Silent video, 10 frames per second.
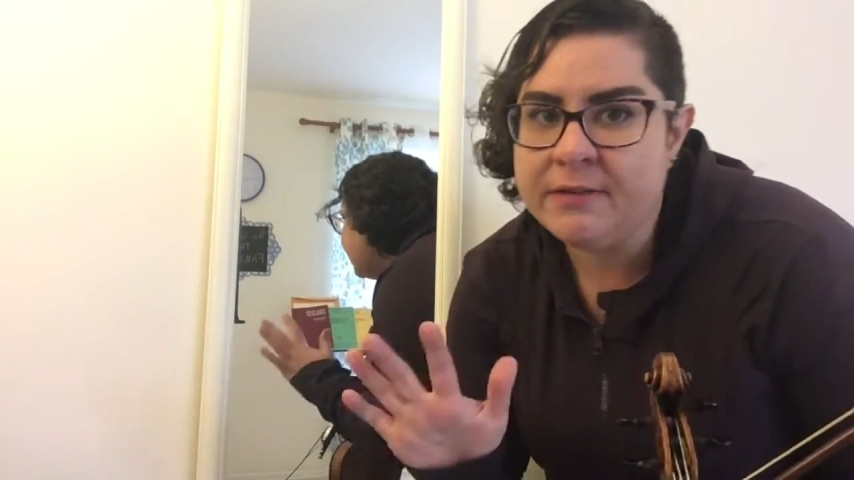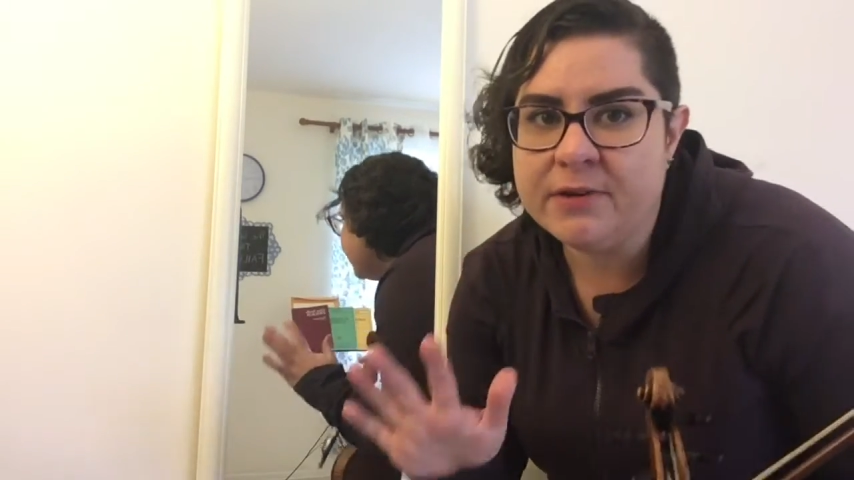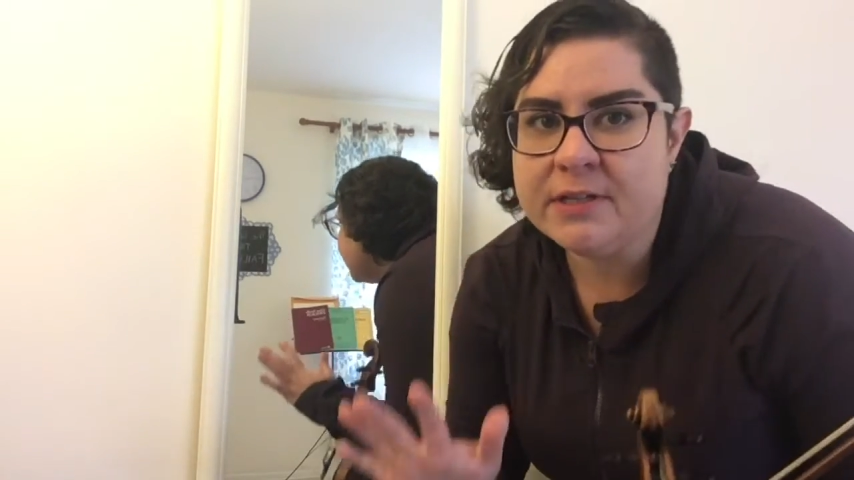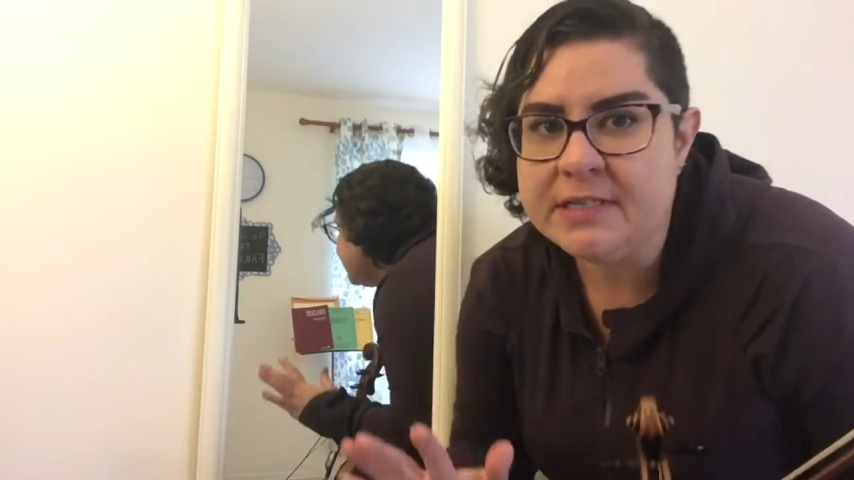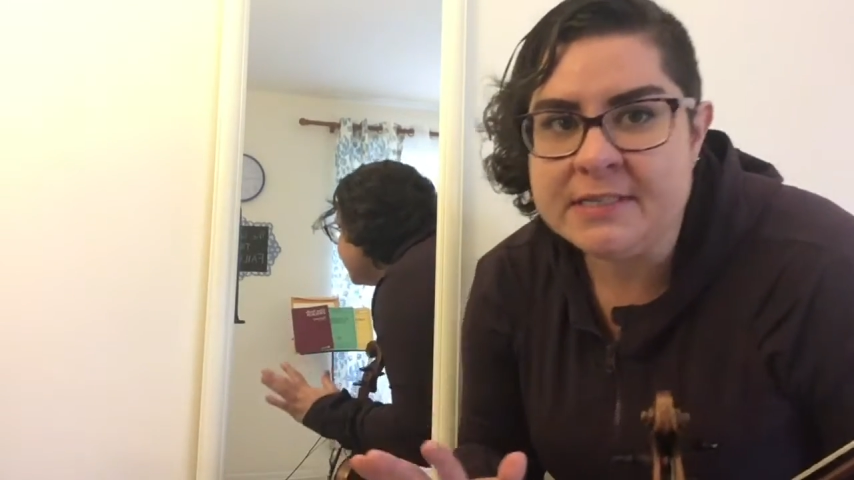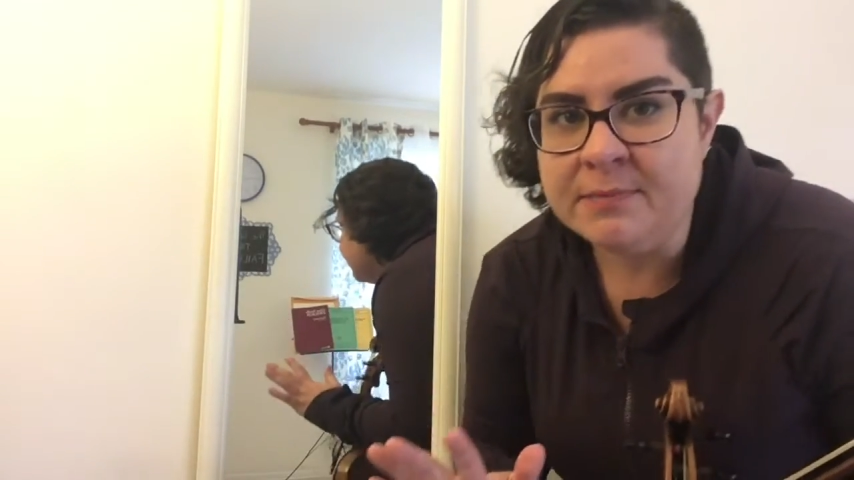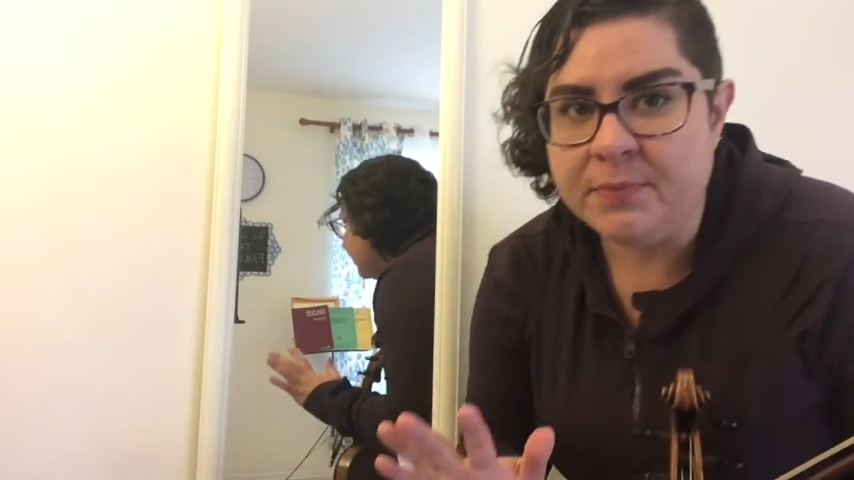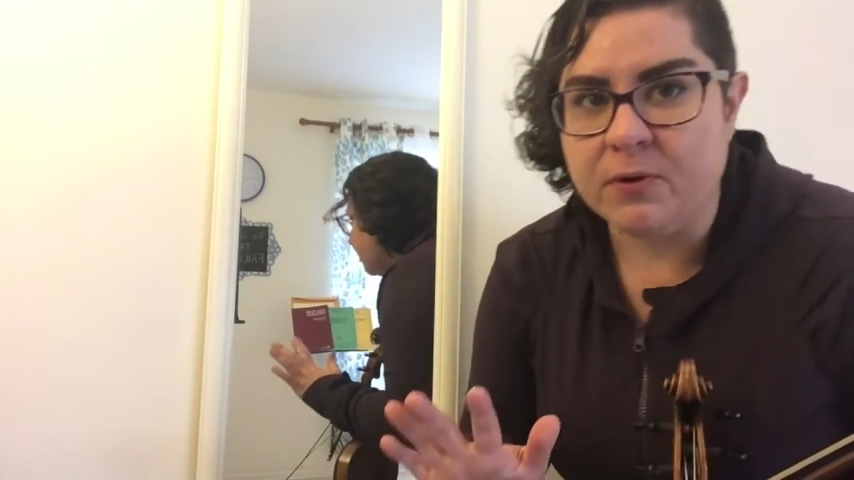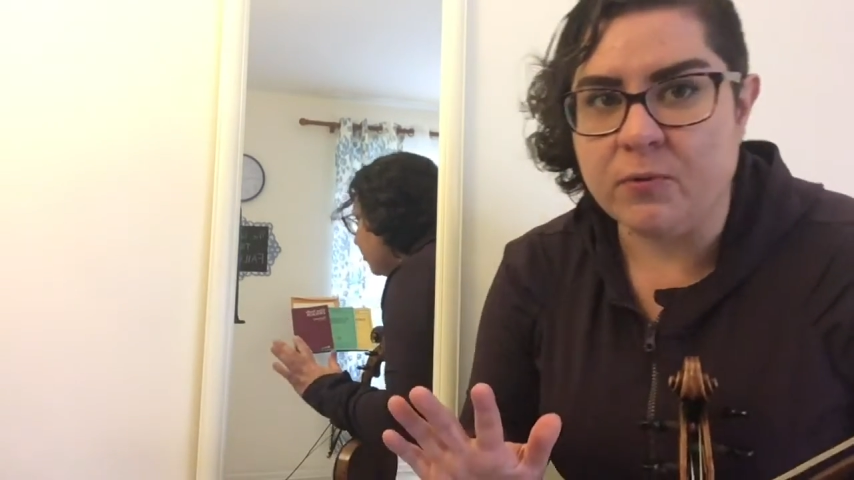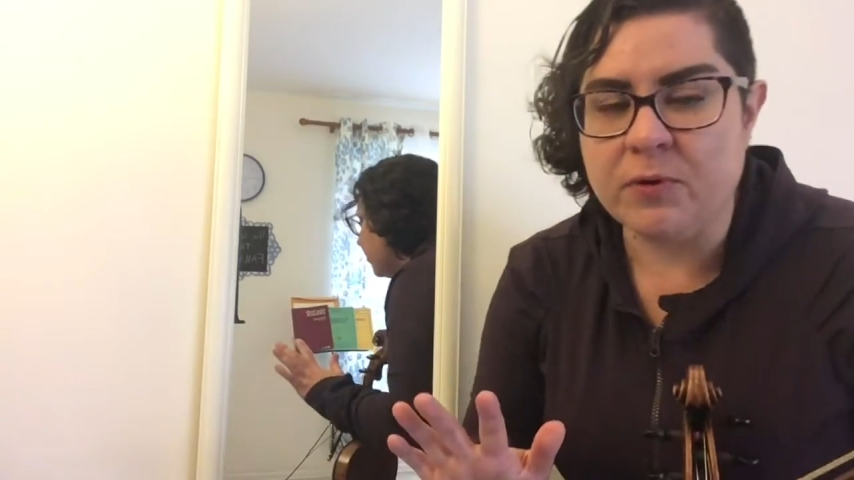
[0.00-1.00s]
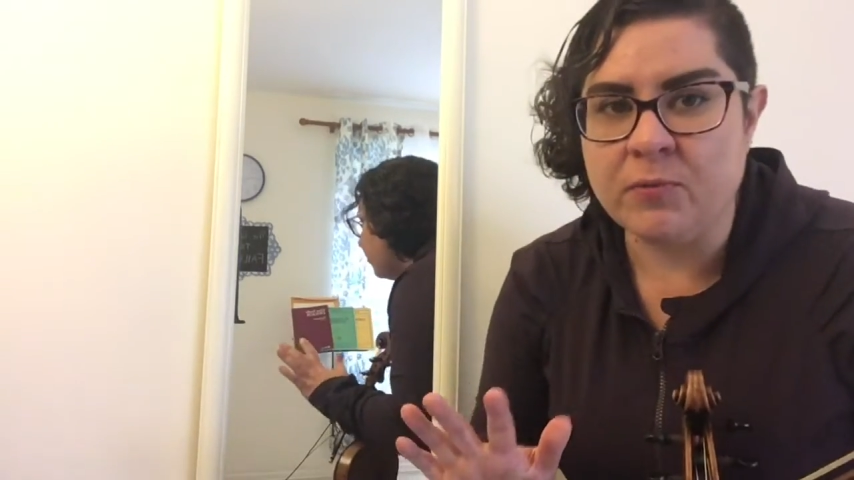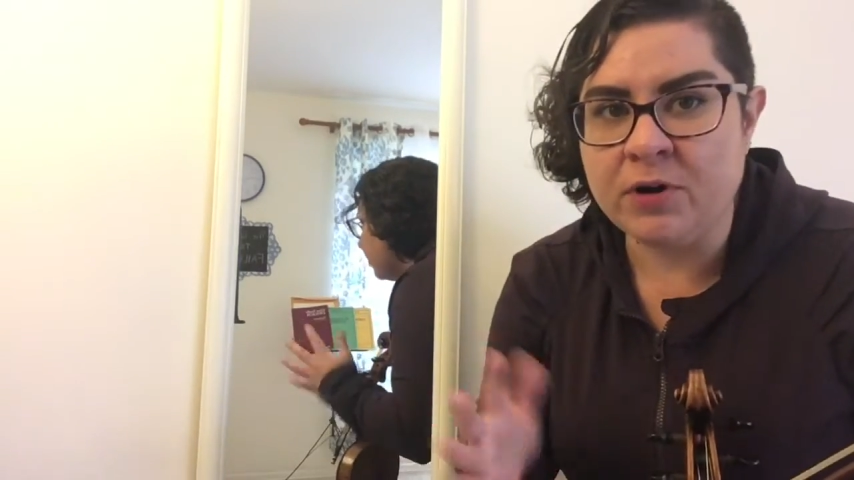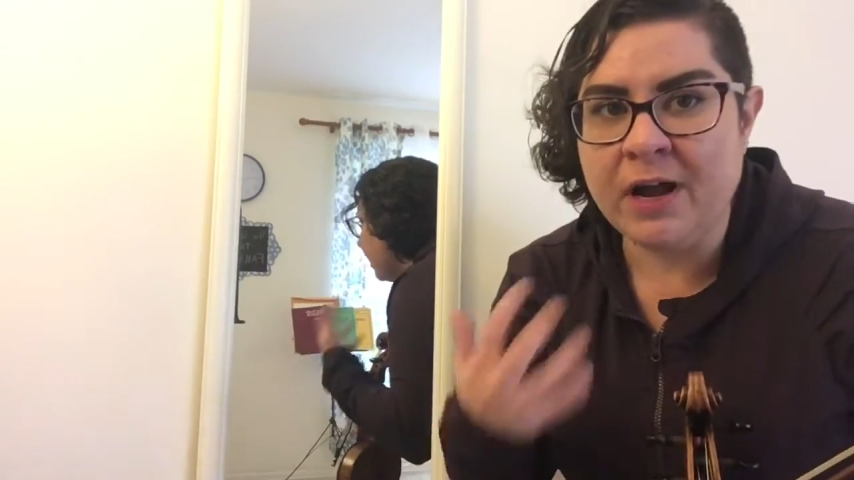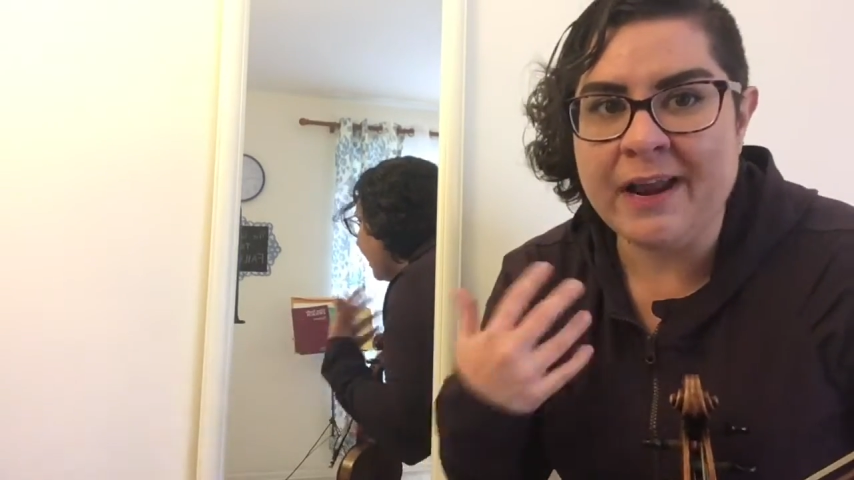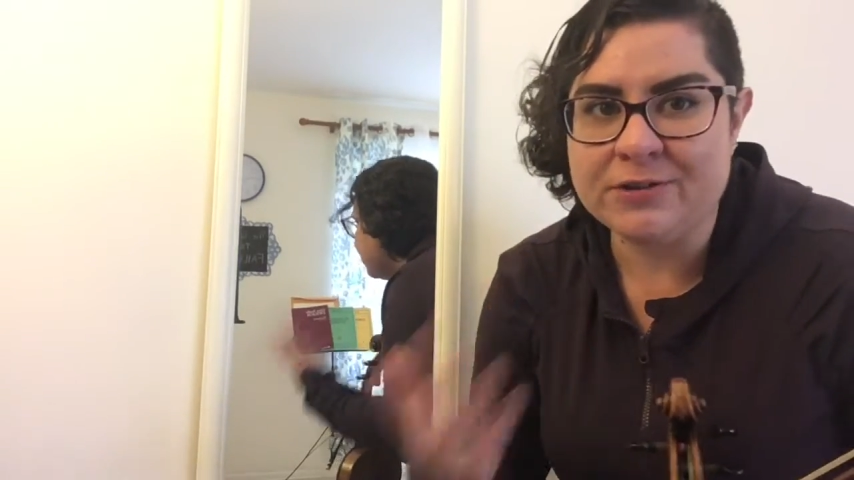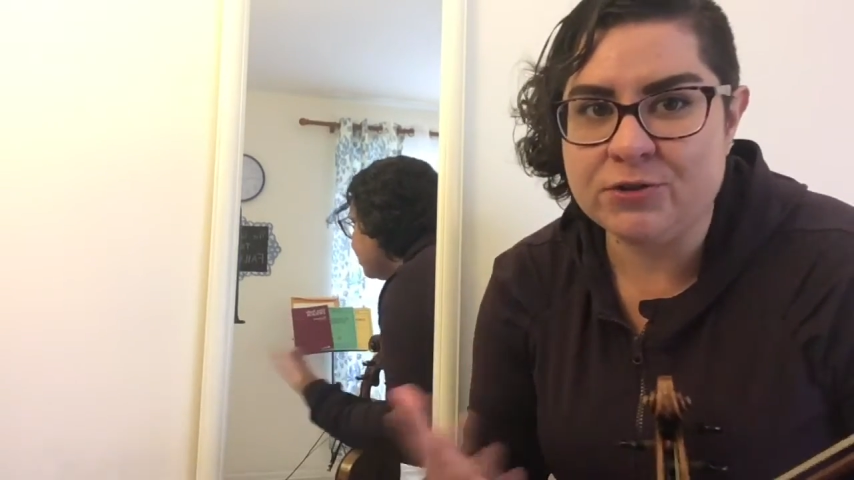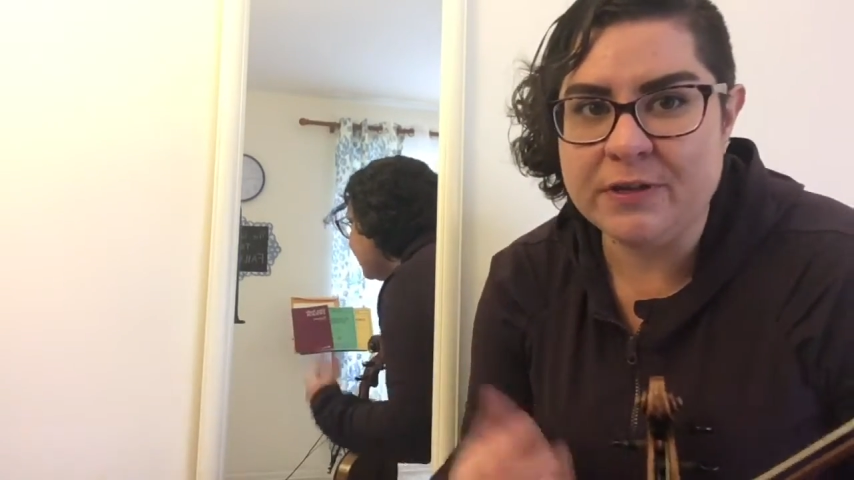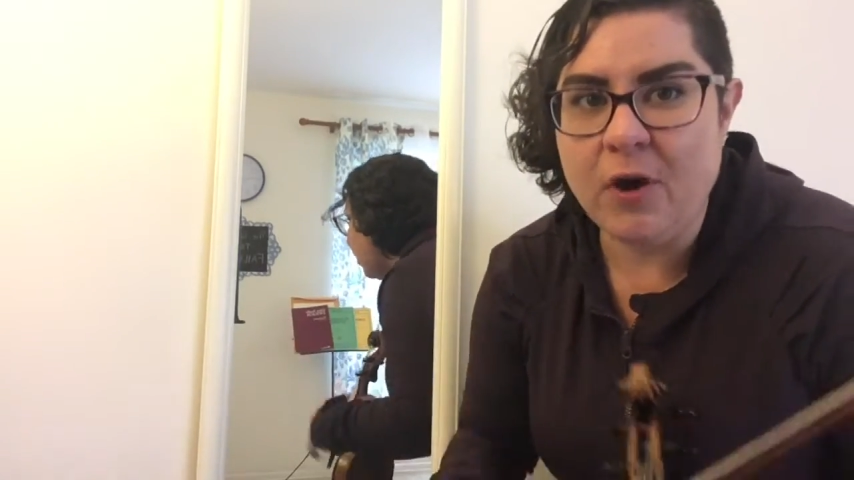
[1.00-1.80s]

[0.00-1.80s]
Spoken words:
really simple when we're not actually